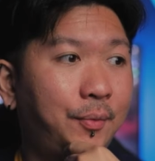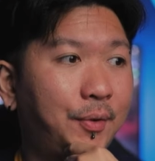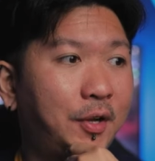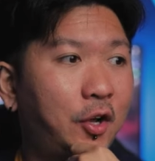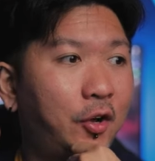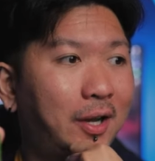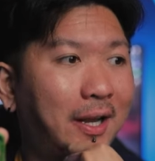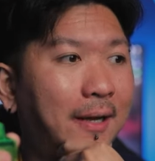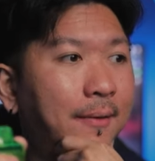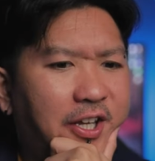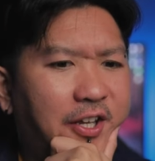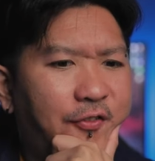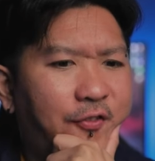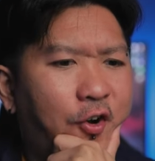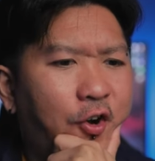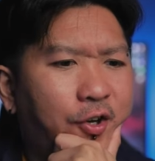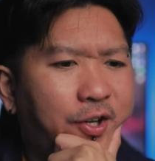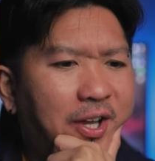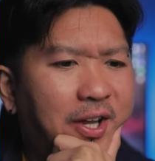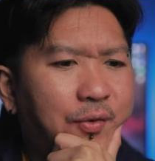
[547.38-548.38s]
what we call lah. If
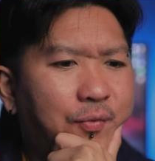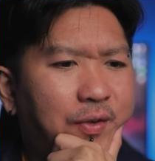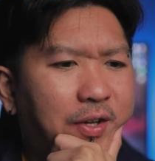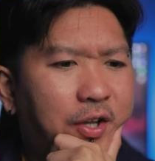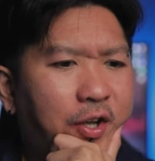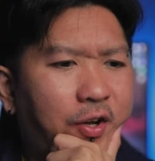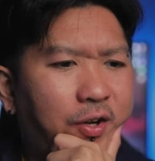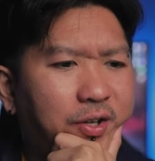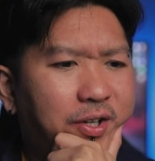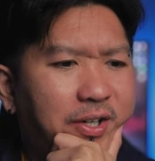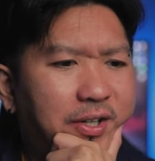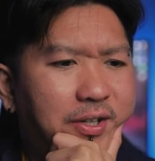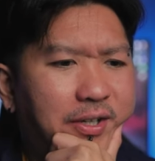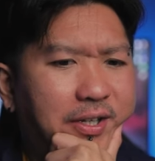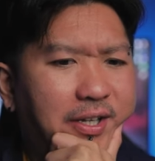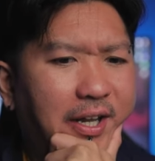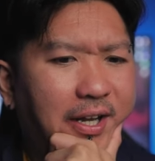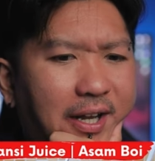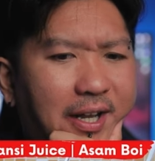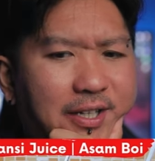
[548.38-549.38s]
Hokkien, we call it
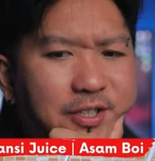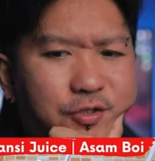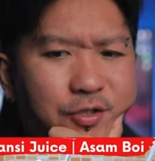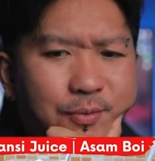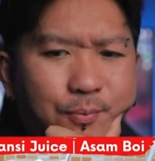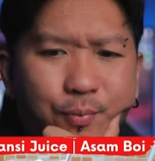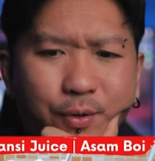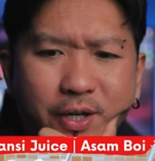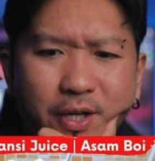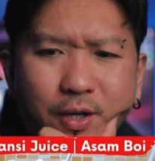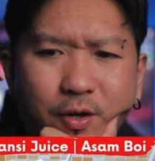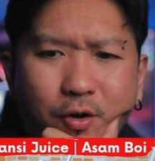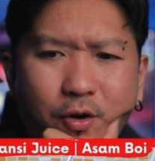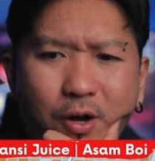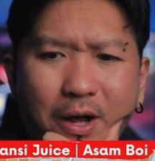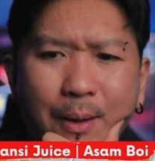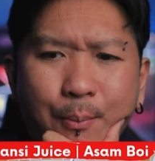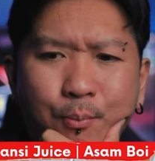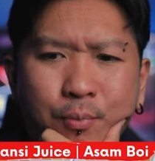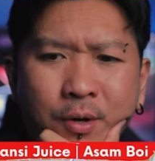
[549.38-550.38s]
Ketla Swing Poi
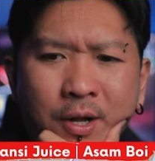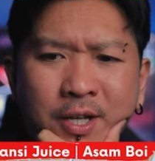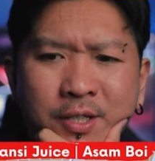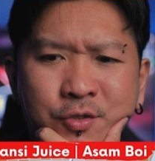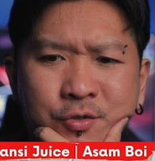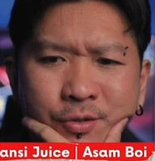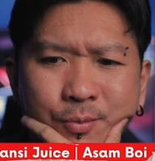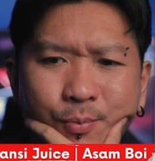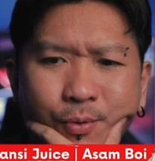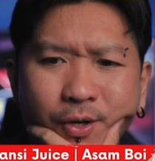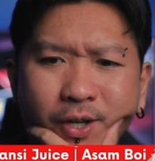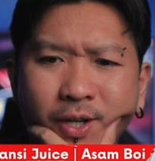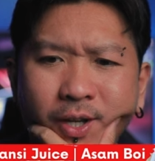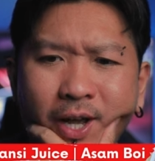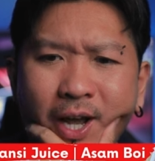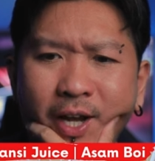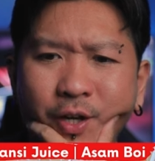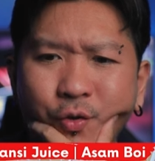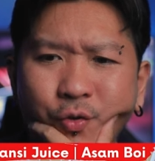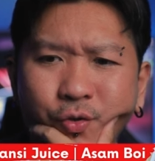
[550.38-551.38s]
or Ambura Swing Poi.
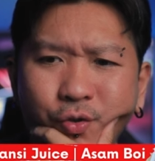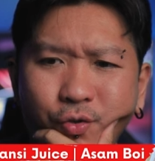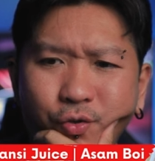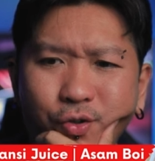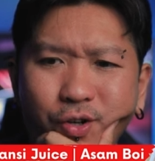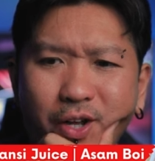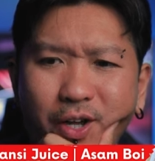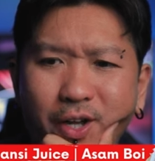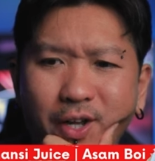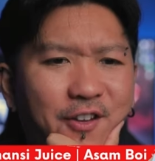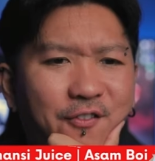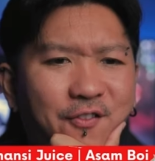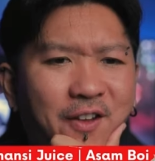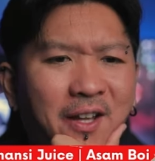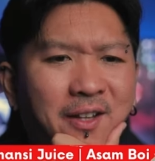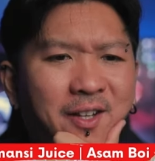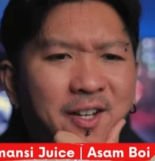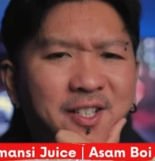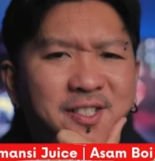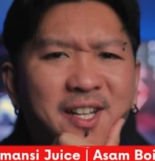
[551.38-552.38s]
I don't know lah. If
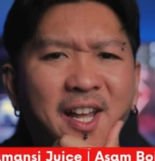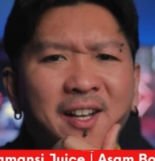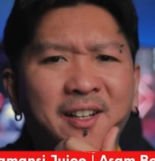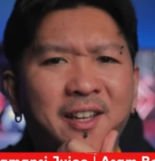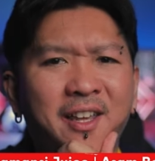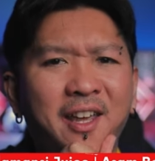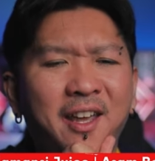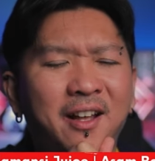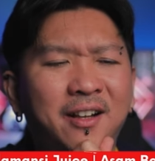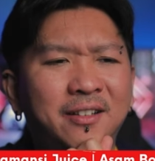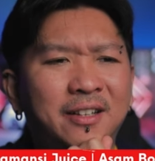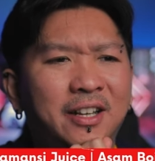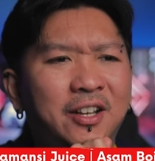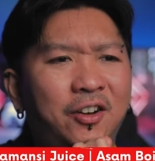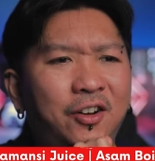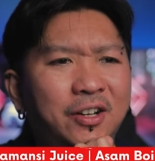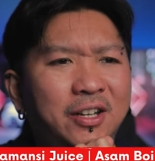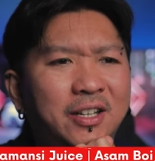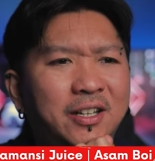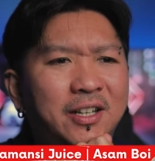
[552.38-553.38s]
Cantonese at K L, they
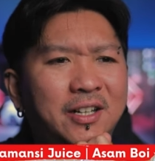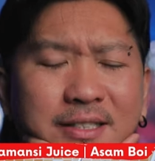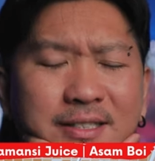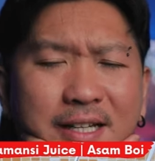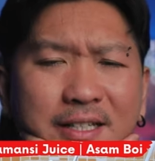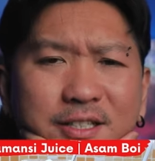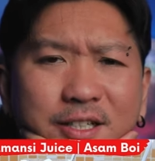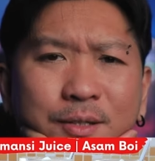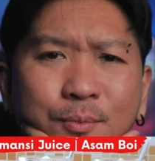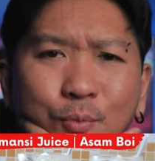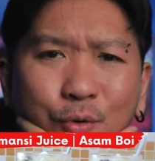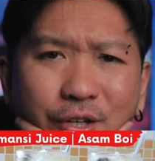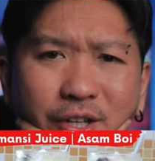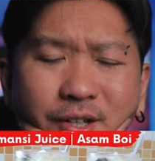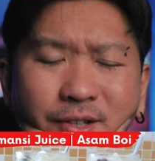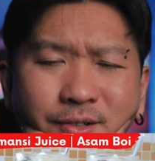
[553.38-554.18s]
call it the Katsai Shin Mui.